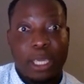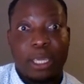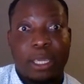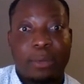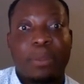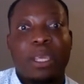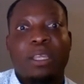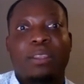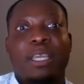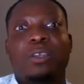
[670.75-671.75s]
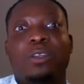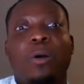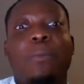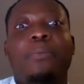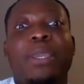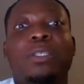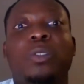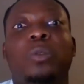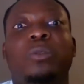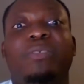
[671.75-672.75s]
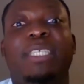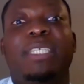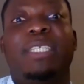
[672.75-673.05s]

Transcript: here, then you don't pay school.